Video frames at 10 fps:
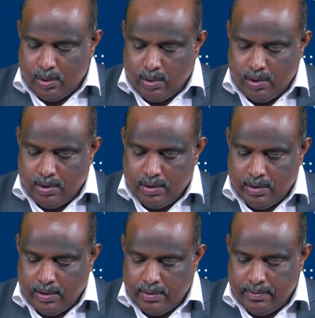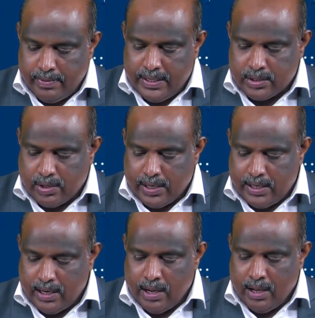rho
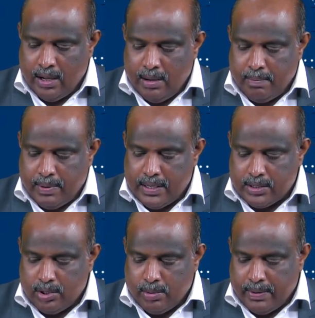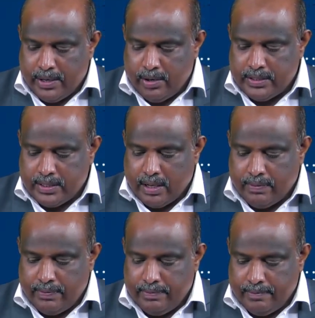v squared plus dou by
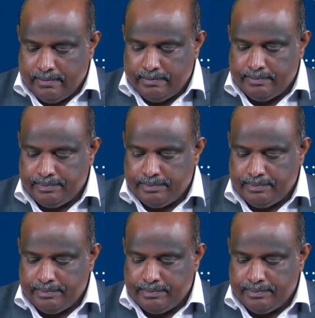dou z of